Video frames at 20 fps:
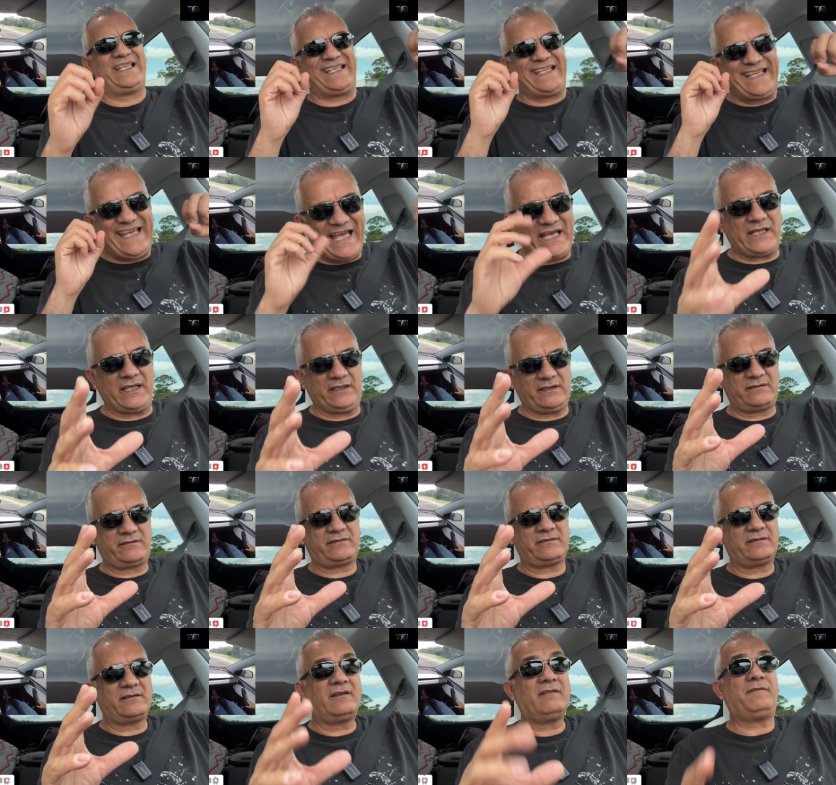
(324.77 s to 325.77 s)
Get it
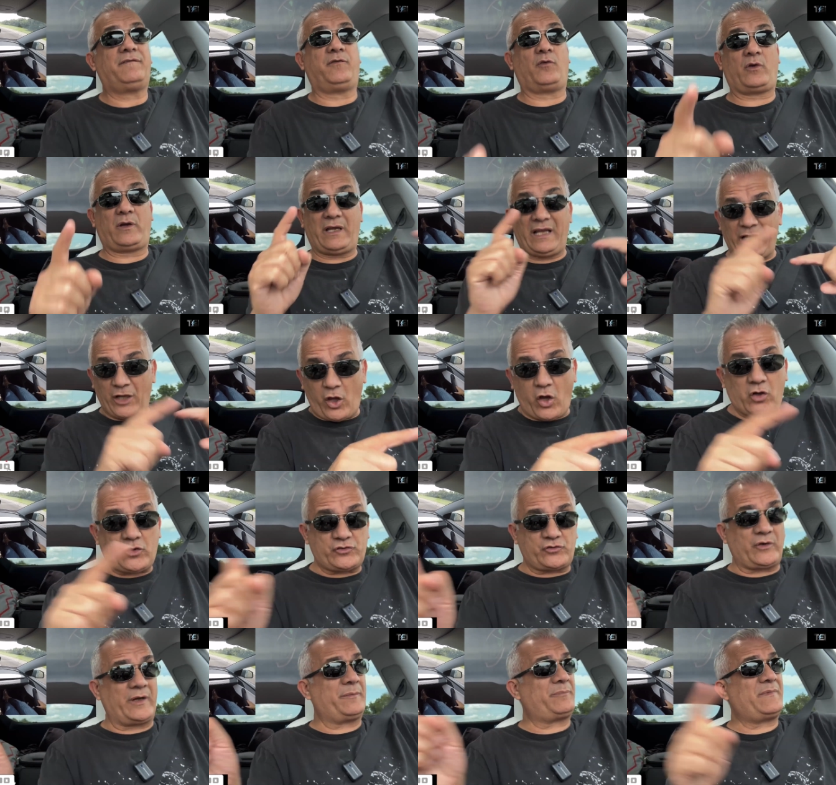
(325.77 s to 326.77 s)
for a long
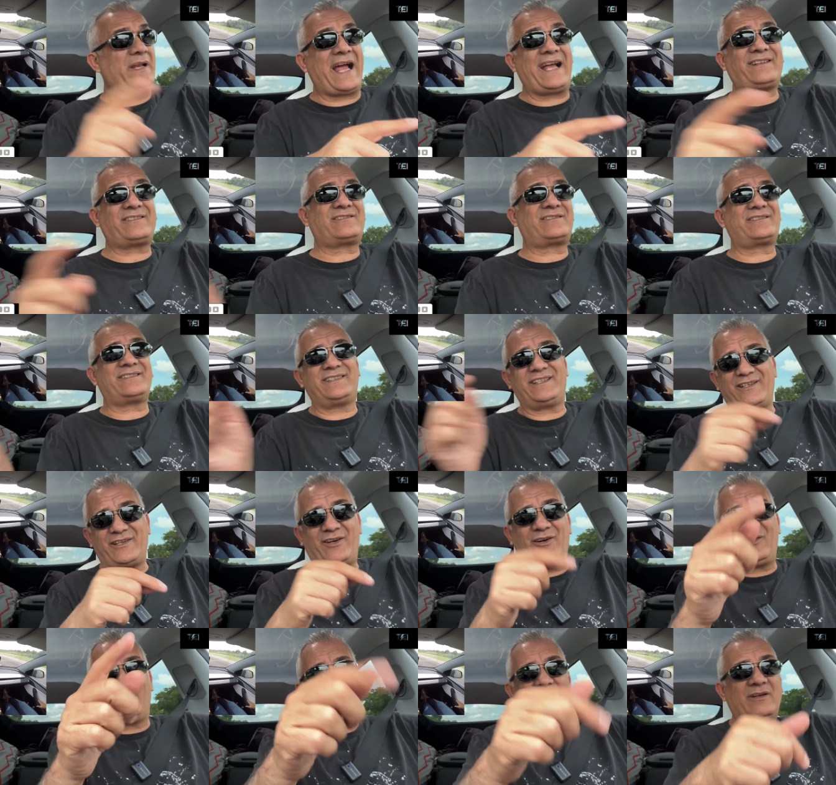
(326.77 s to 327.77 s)
trip, not
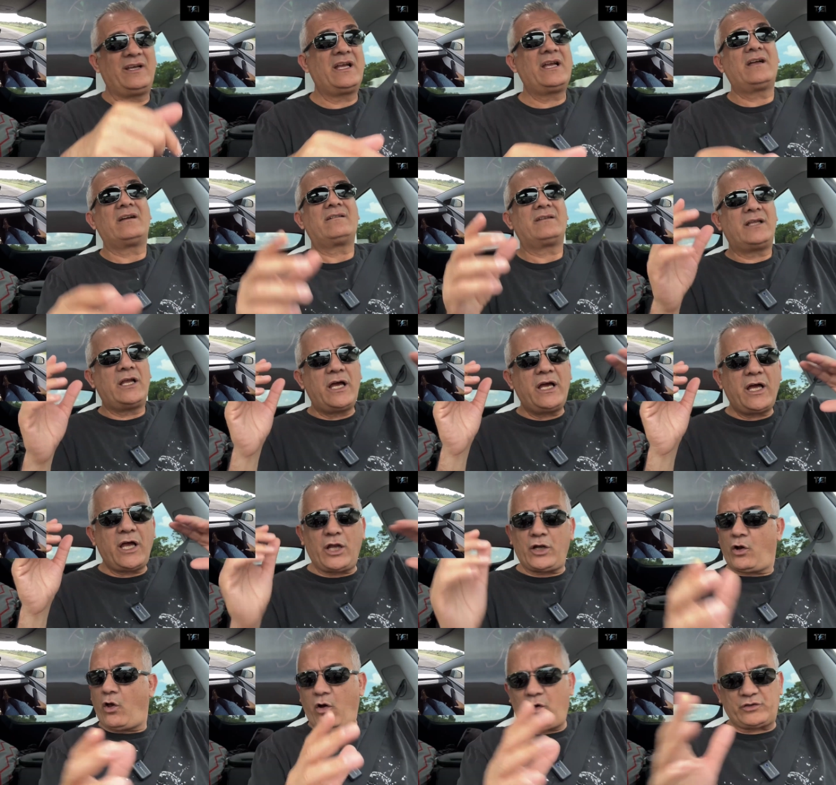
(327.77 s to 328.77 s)
a
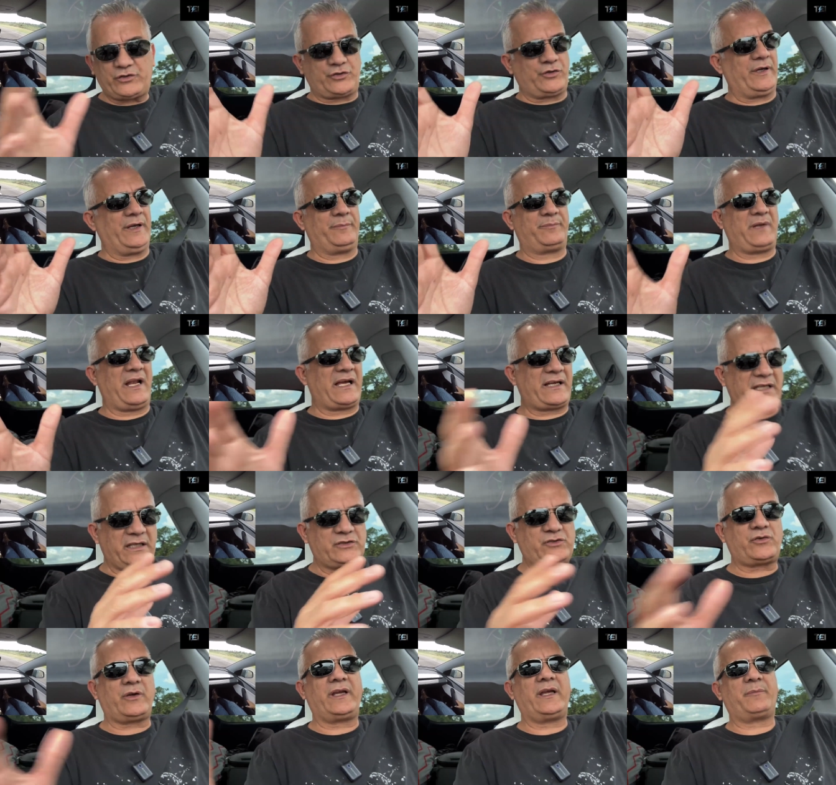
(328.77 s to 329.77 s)
long trip, like a
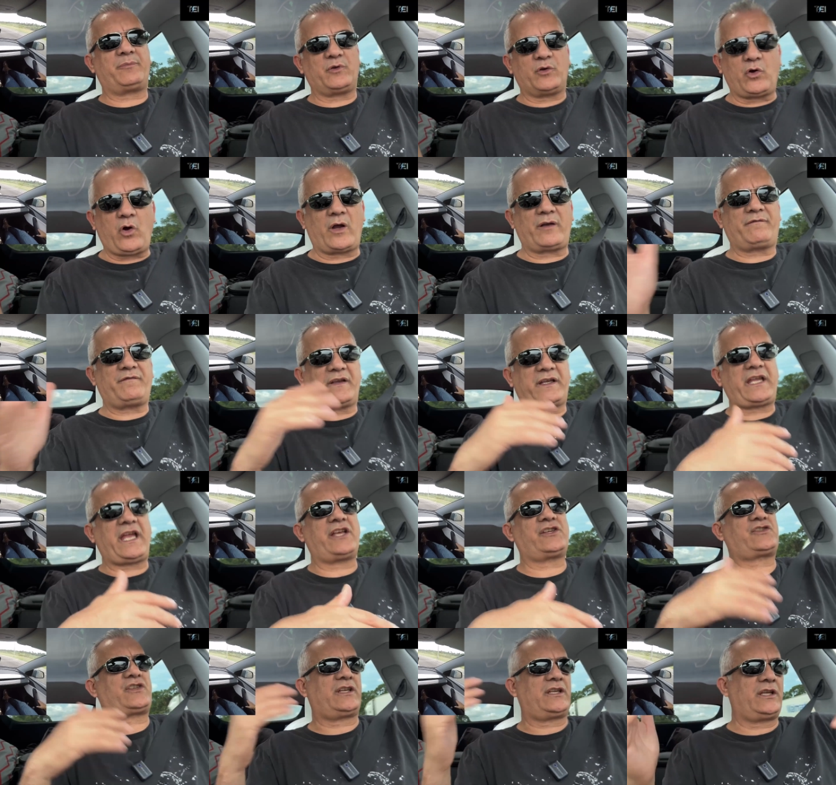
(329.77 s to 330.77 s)
trip you go on
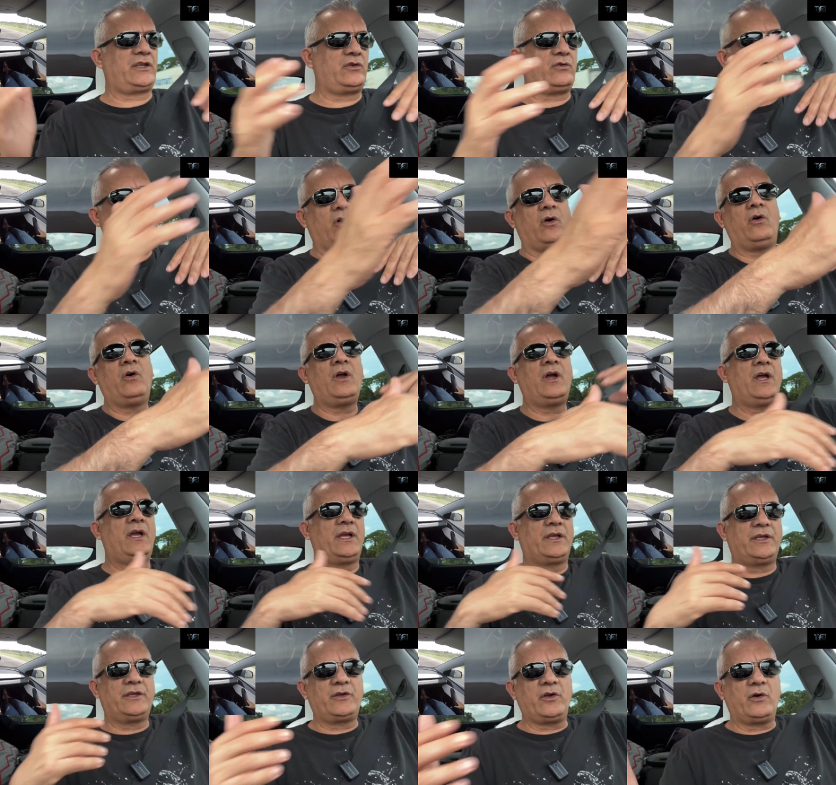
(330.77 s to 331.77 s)
vacation and you
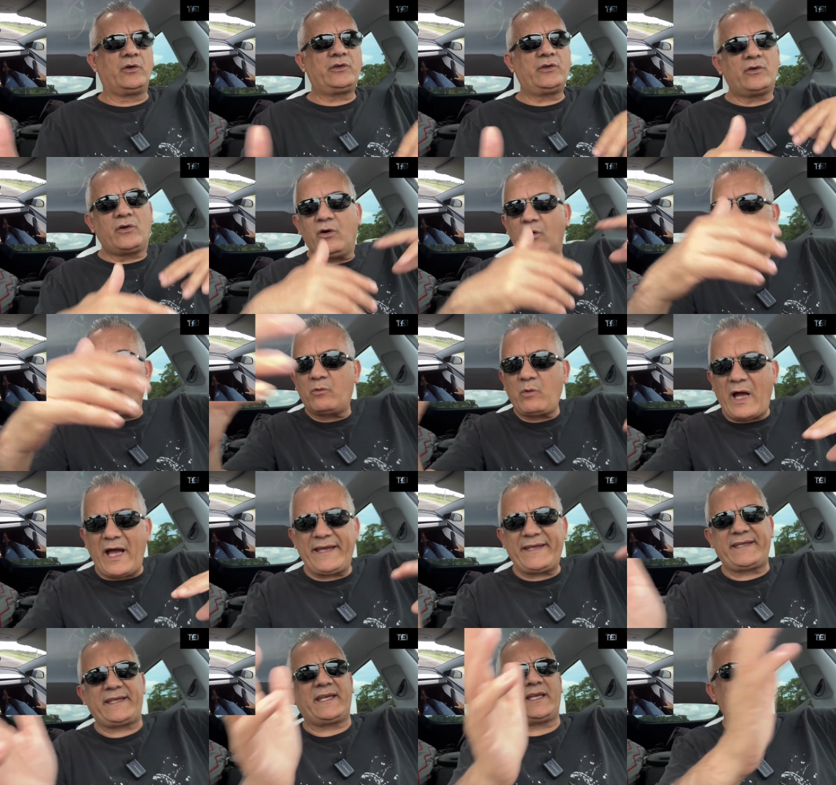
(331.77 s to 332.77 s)
go
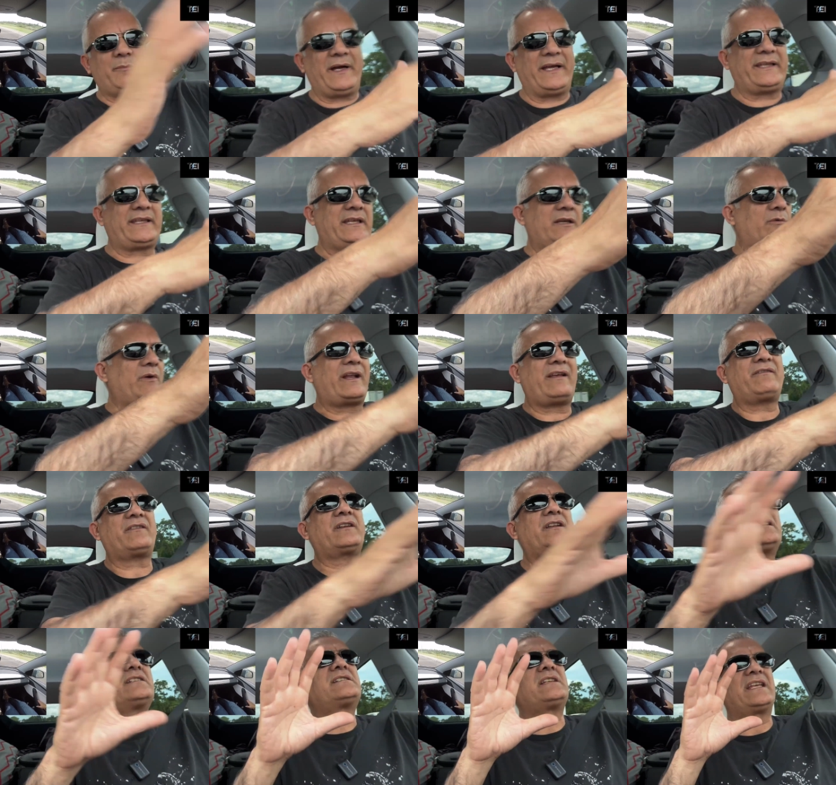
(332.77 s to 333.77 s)
hiking, biking, whatever
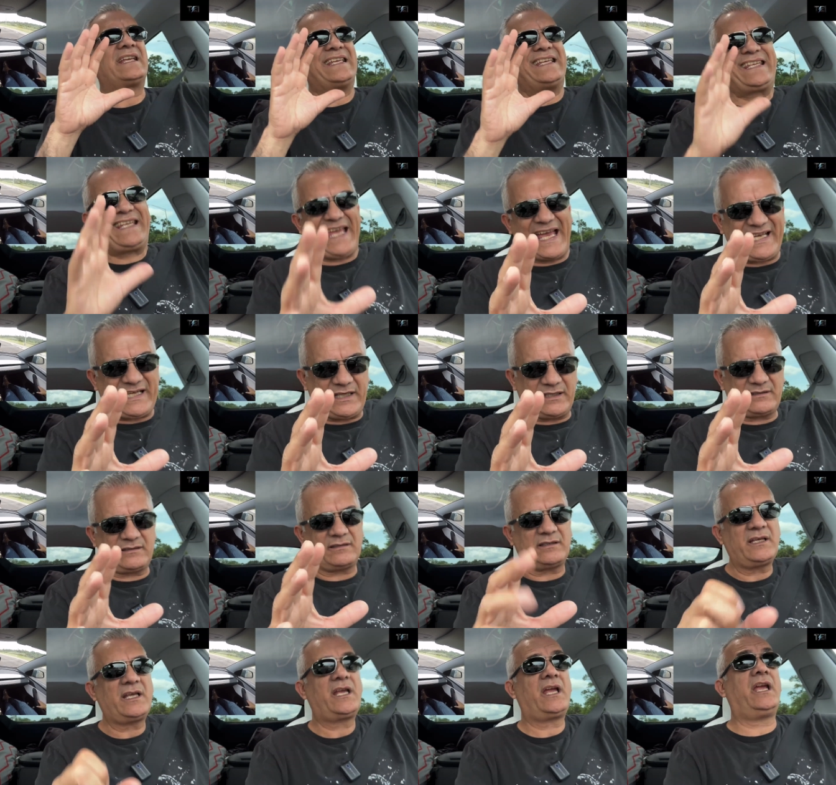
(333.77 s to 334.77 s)
it is. Get it.
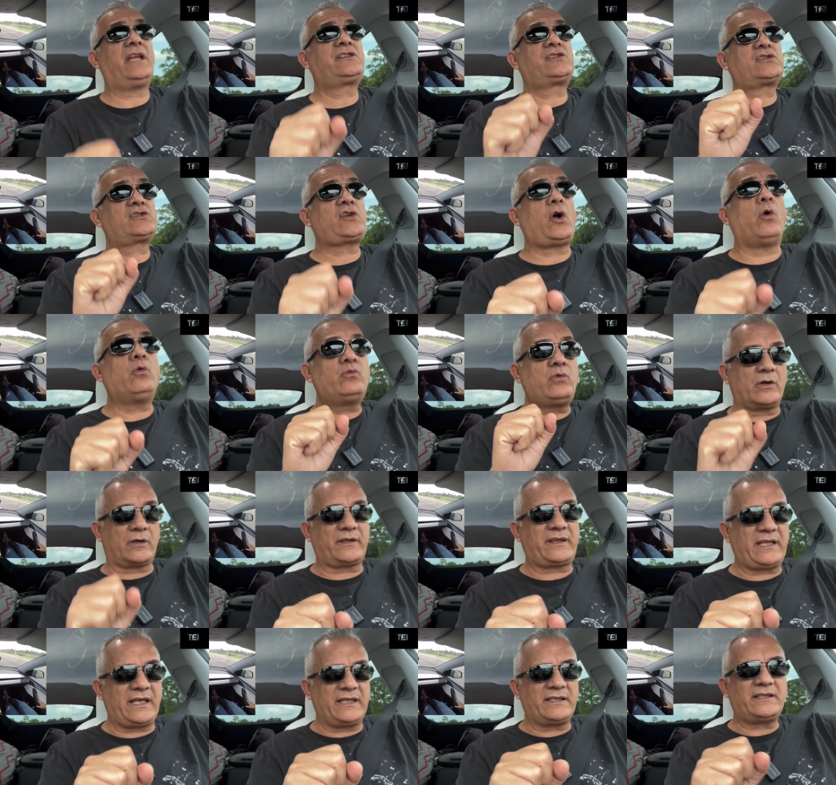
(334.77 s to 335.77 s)
It's so
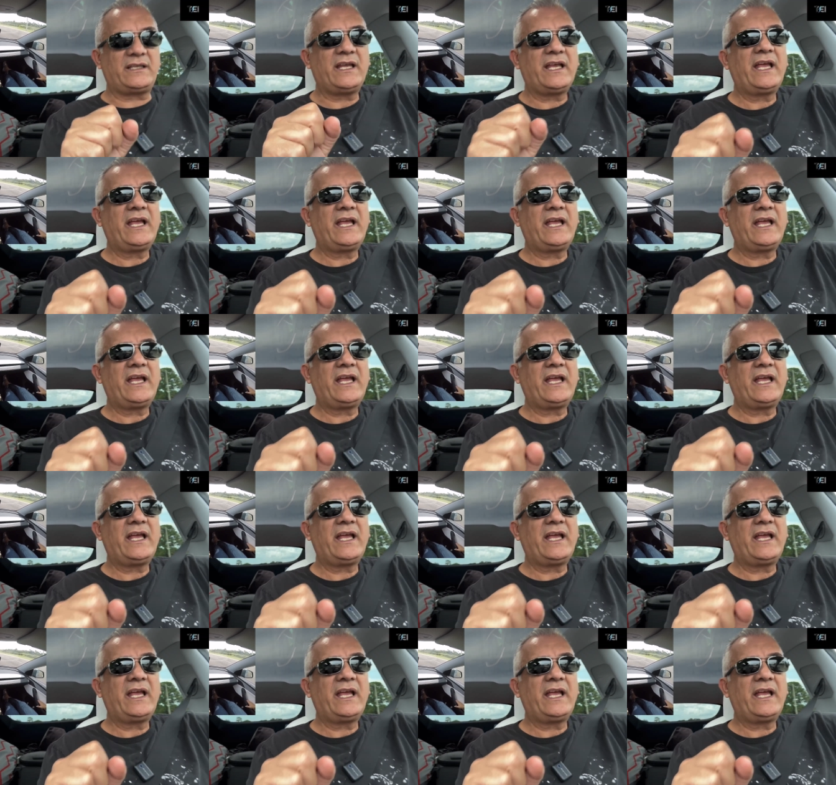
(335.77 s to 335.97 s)
worth it.